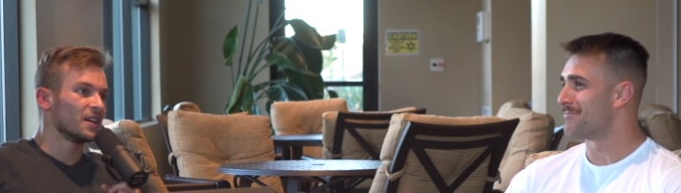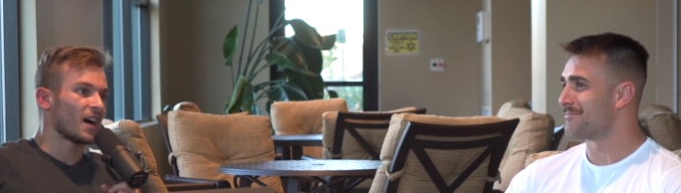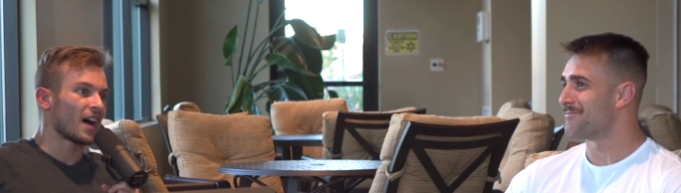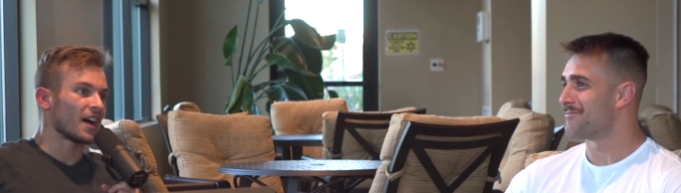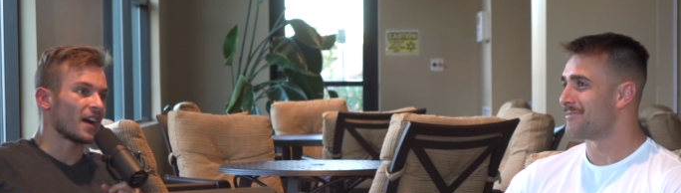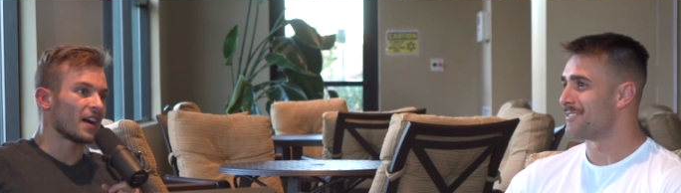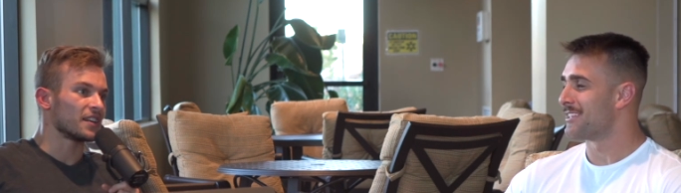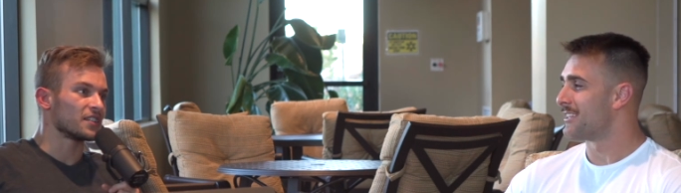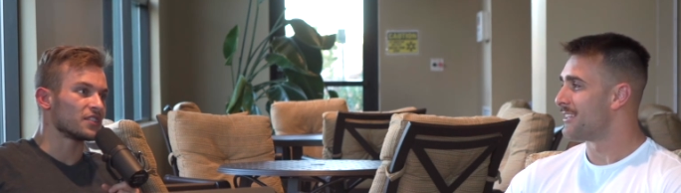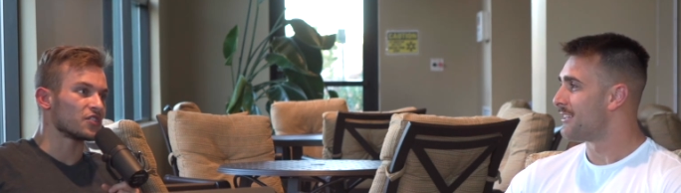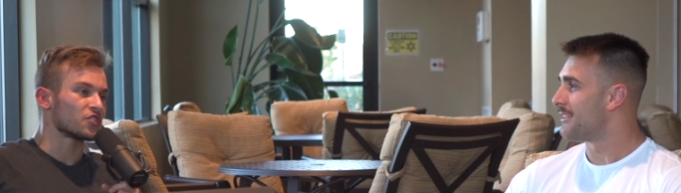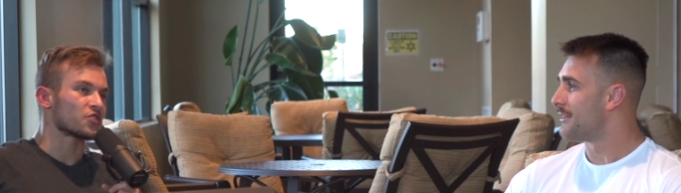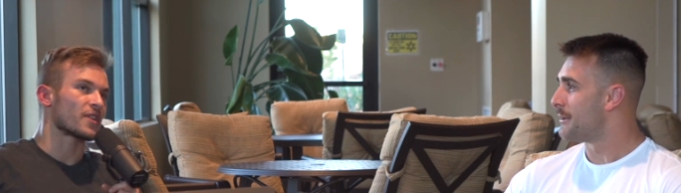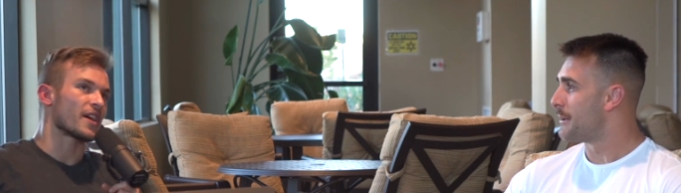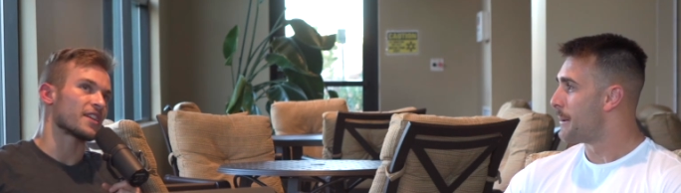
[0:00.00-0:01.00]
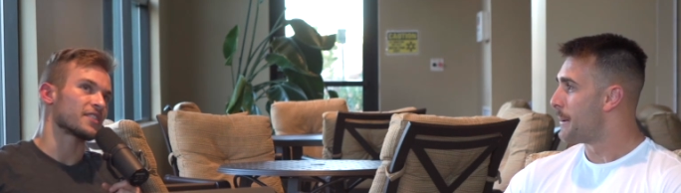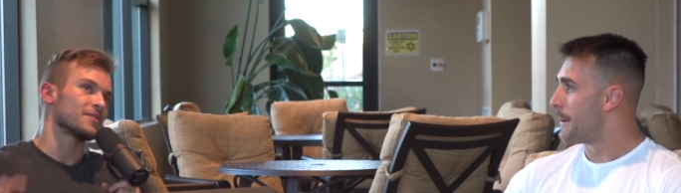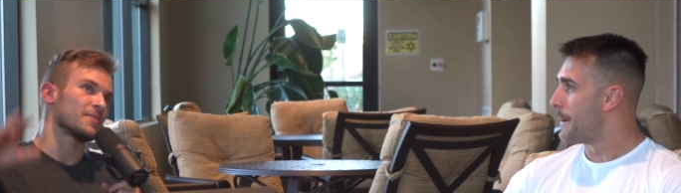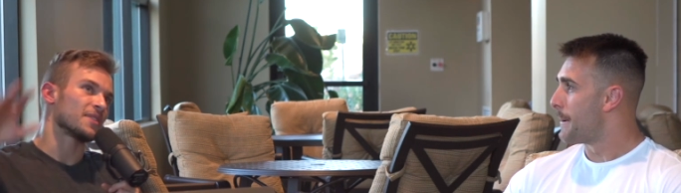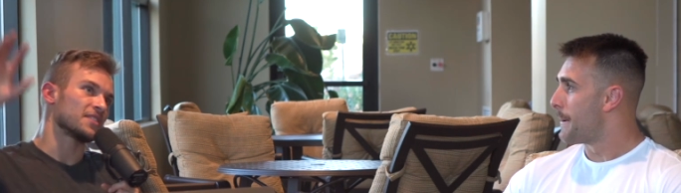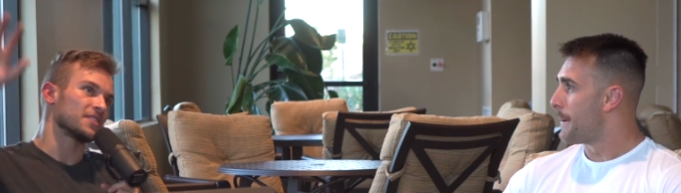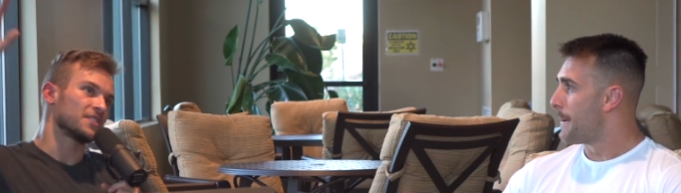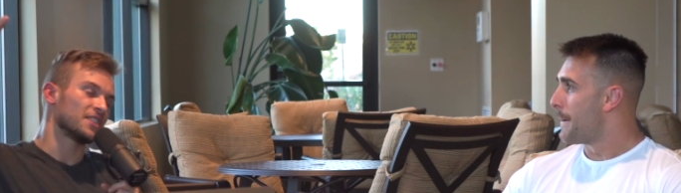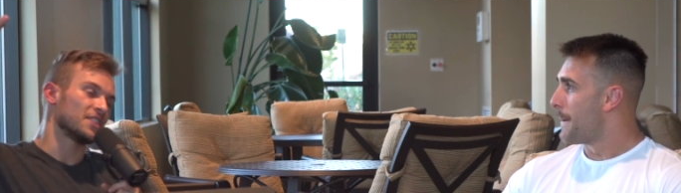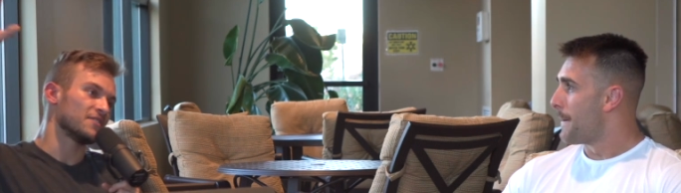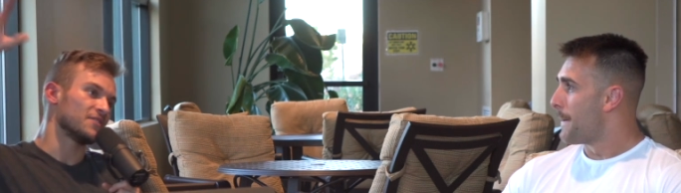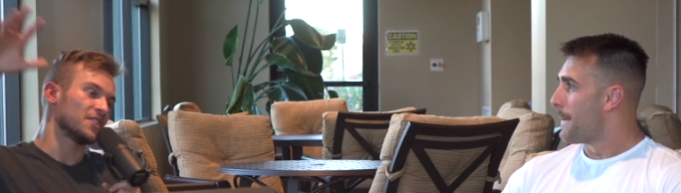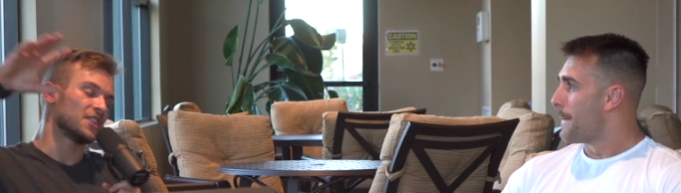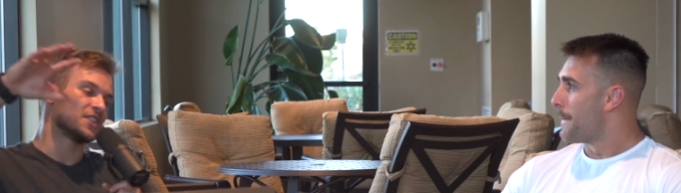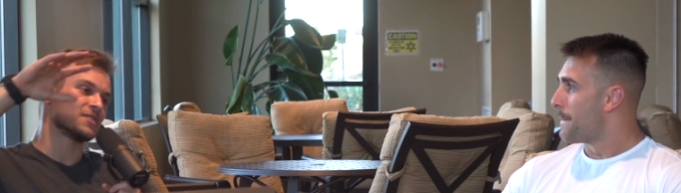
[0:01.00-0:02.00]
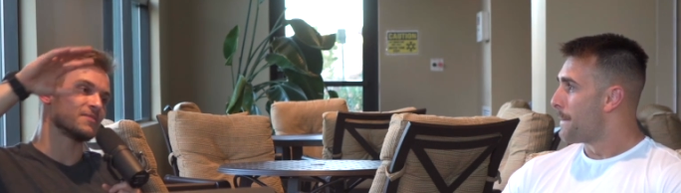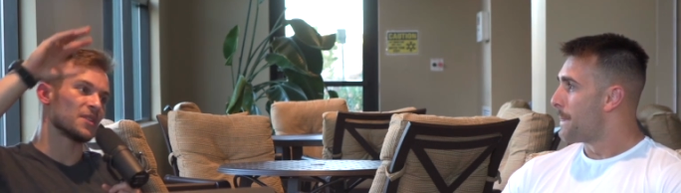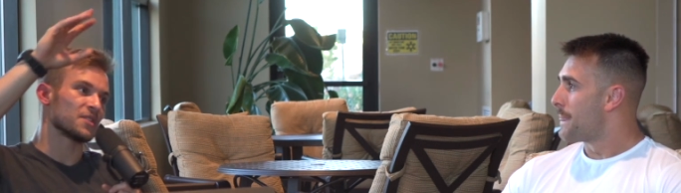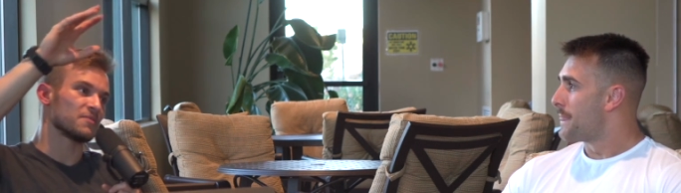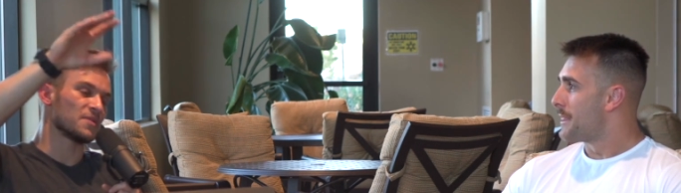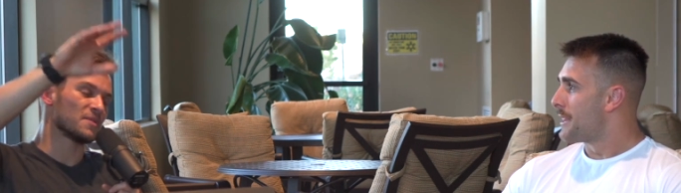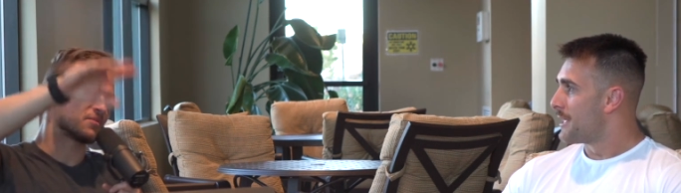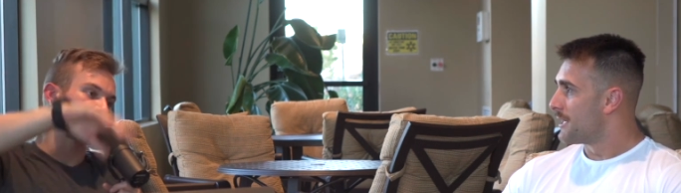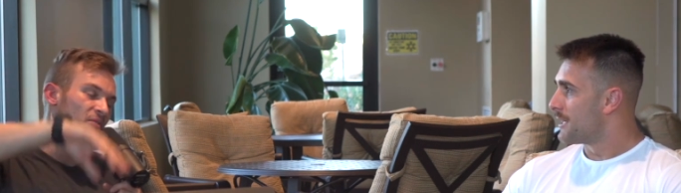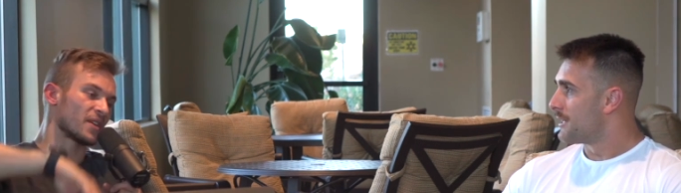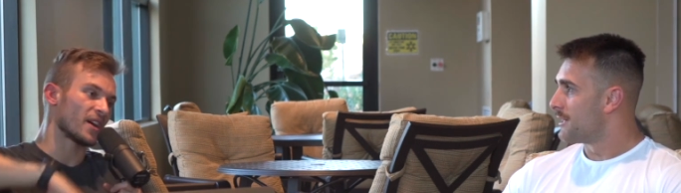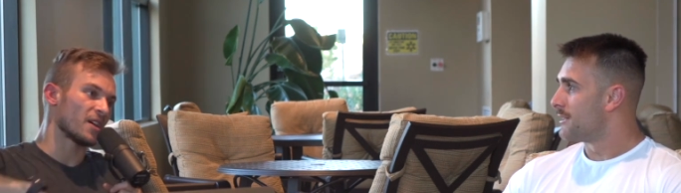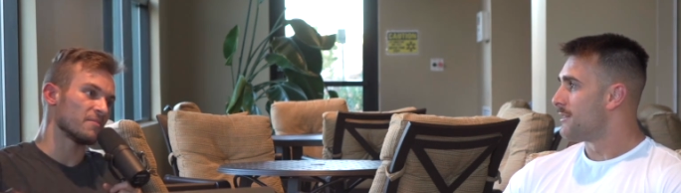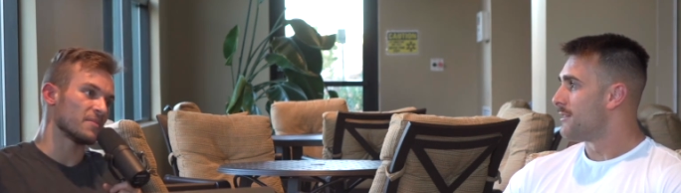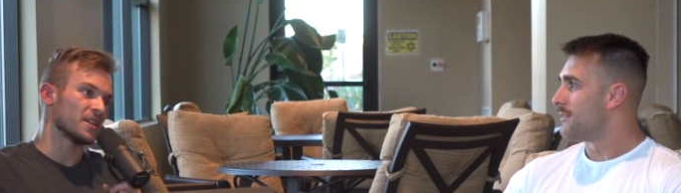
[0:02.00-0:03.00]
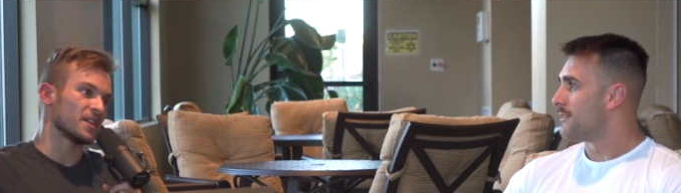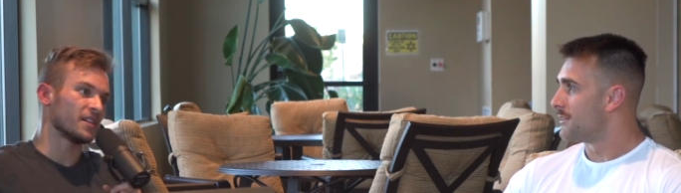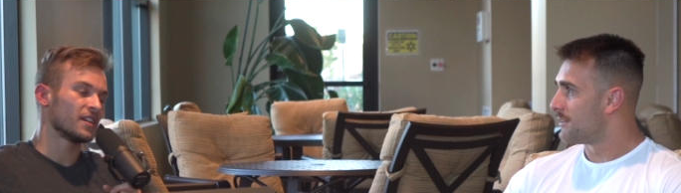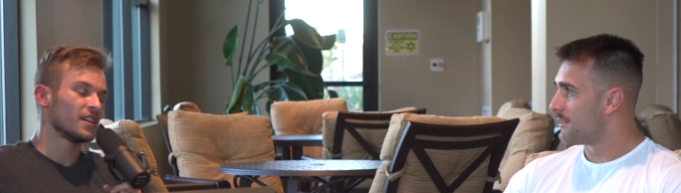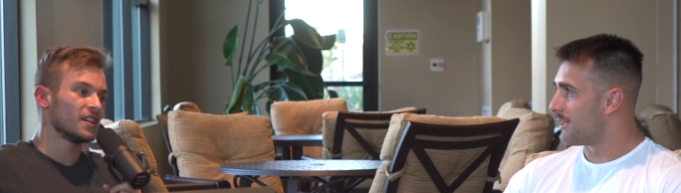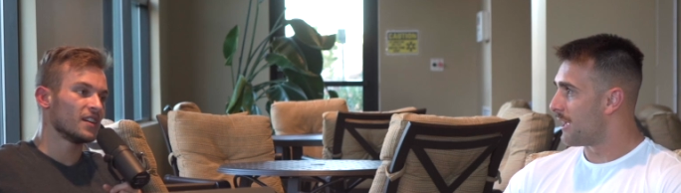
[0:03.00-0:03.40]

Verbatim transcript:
Speaker 1: I, I, get distracted by the TVs, by the people around me.